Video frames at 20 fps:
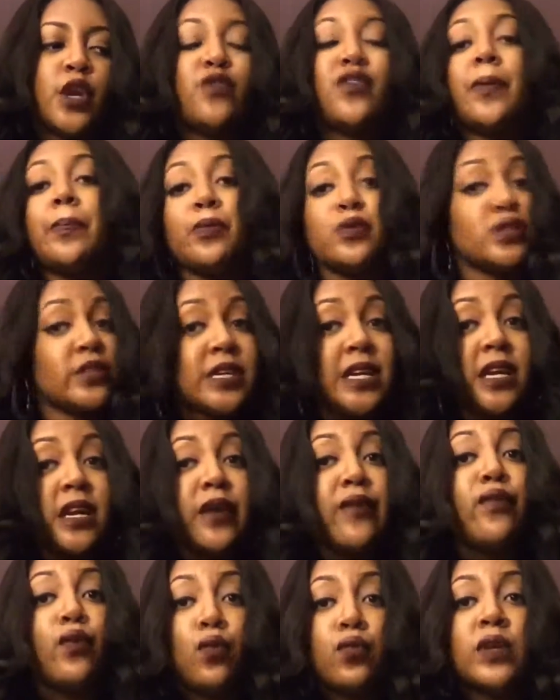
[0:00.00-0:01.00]

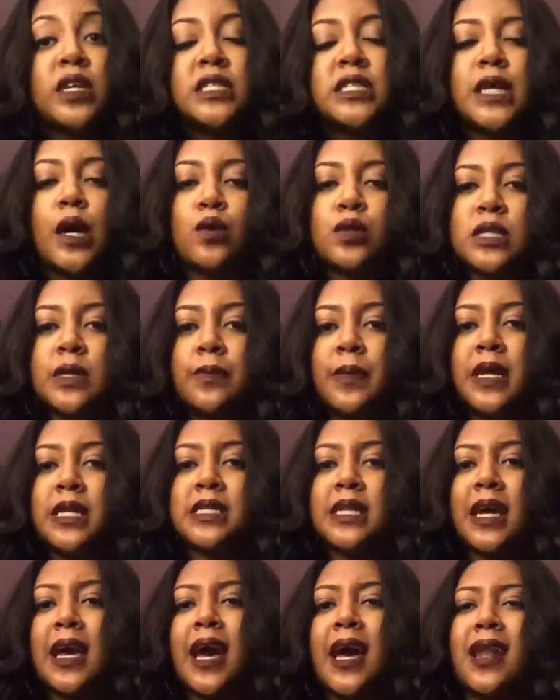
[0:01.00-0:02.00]
representative who reached out to me
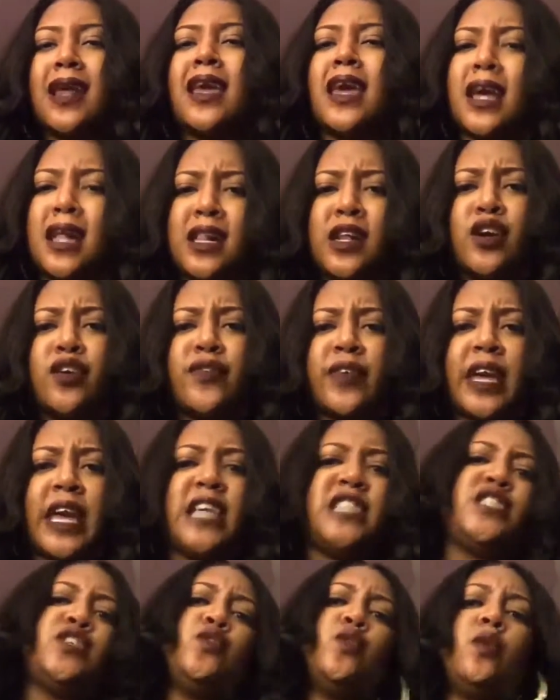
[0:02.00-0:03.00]
to kind of get
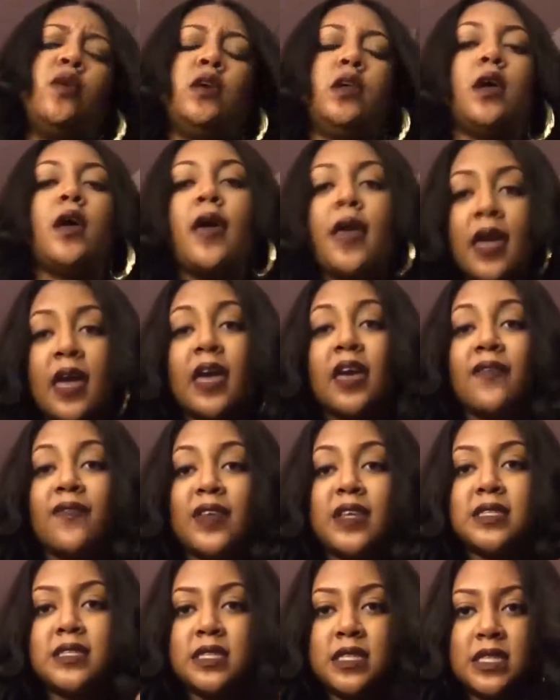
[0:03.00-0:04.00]
clarification on if
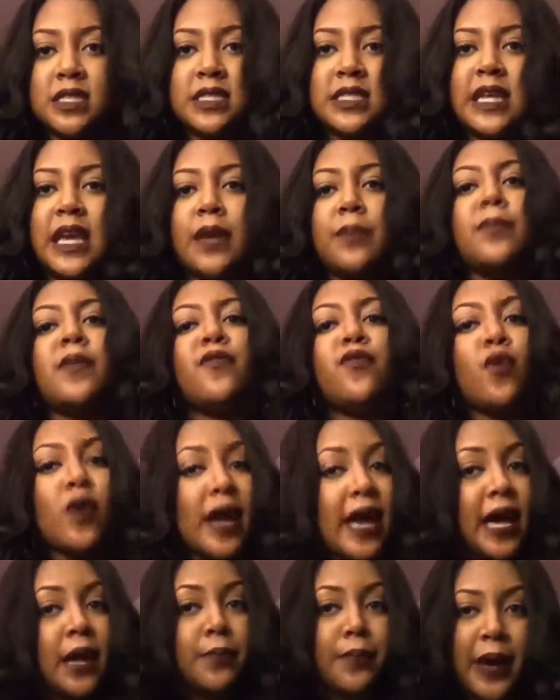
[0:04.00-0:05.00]
it's the same. Before
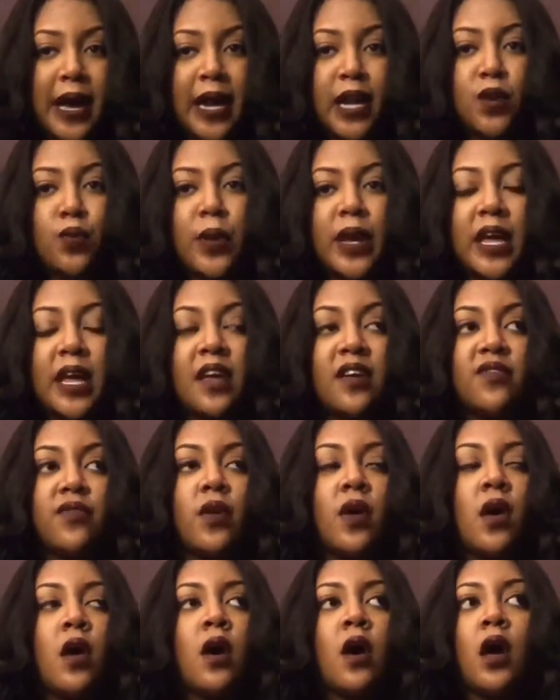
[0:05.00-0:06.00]
I had body wave,
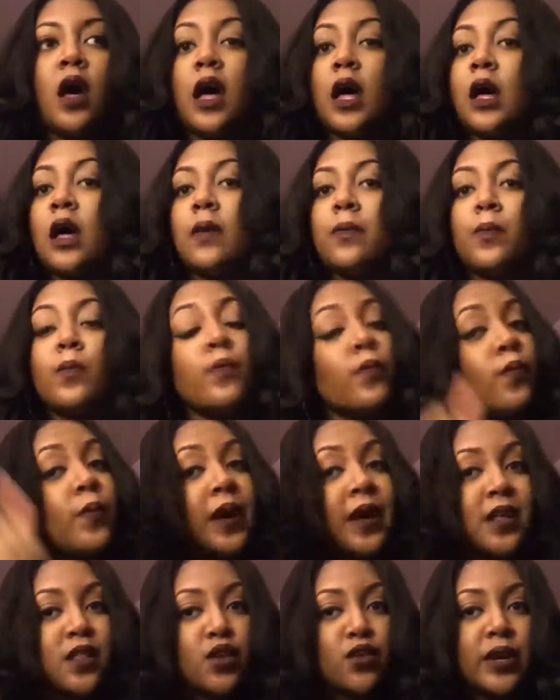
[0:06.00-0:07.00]

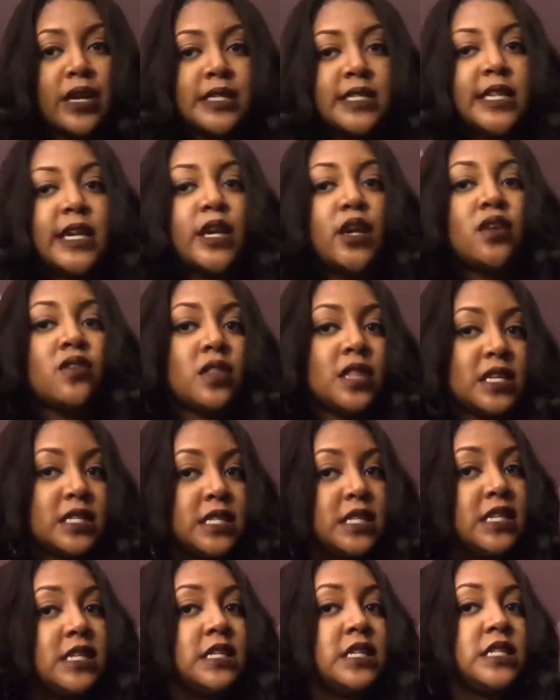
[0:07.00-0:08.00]
my other Grace hair,
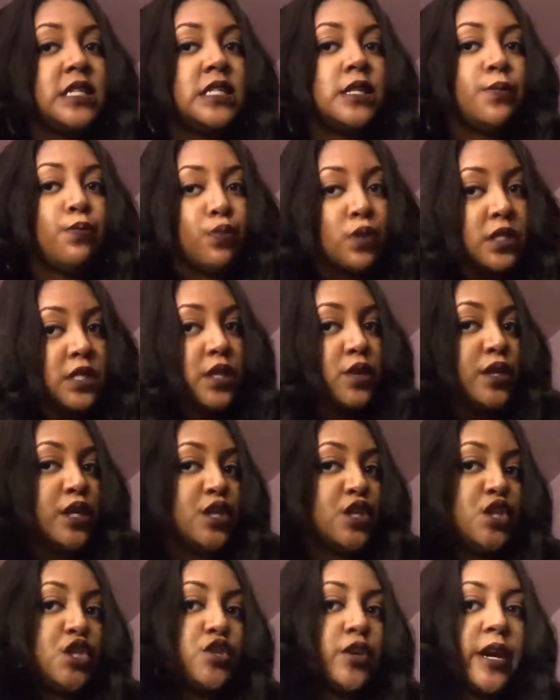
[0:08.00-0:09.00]
this is
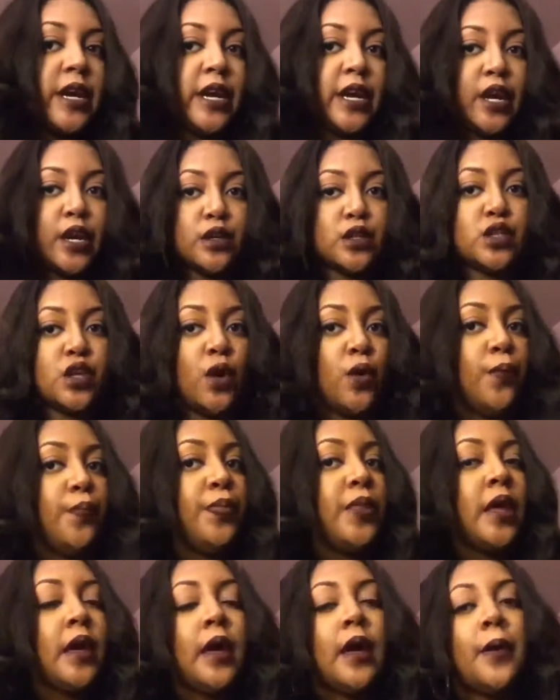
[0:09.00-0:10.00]
Brazilian straight hair. So
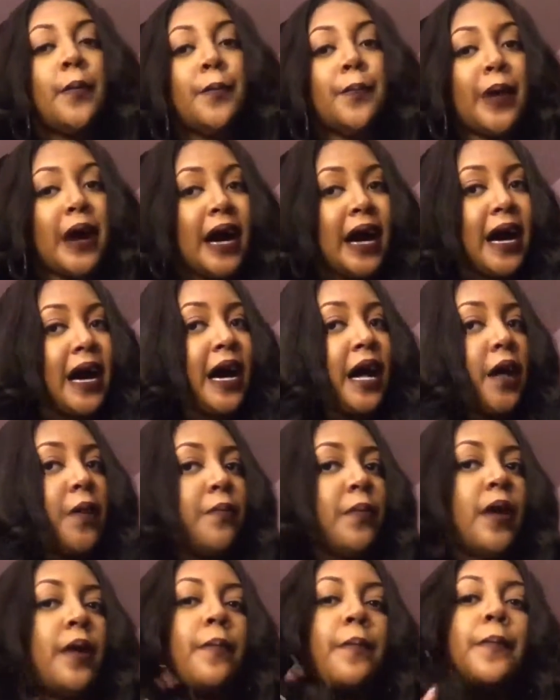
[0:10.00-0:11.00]

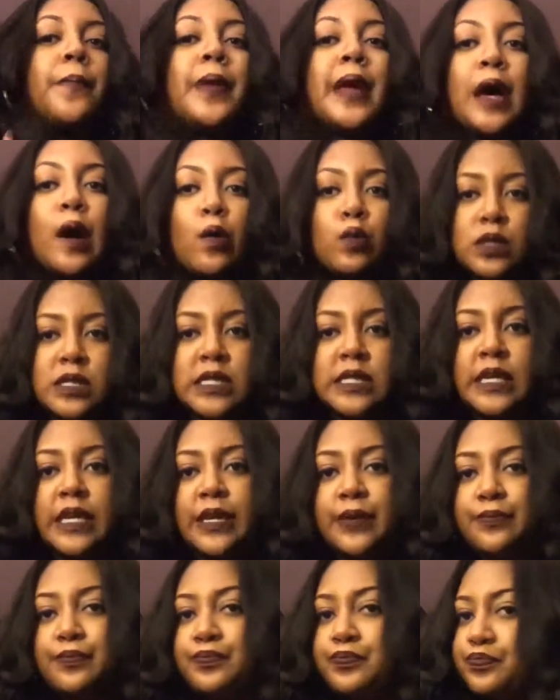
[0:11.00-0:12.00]
bomb,
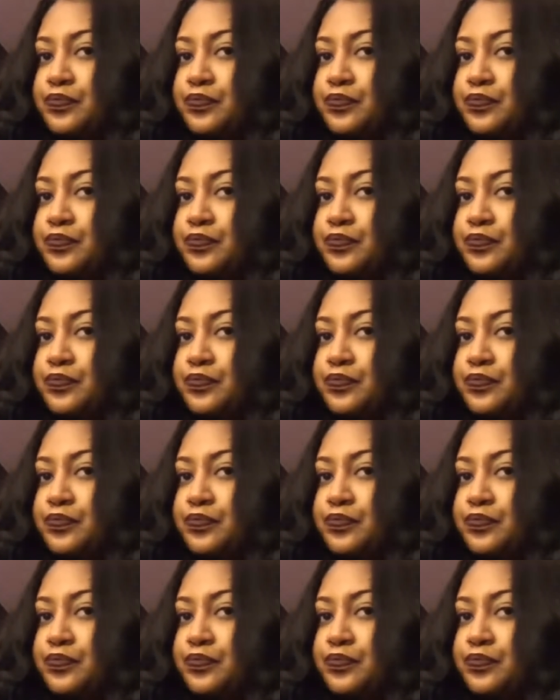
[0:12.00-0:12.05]
bouncy,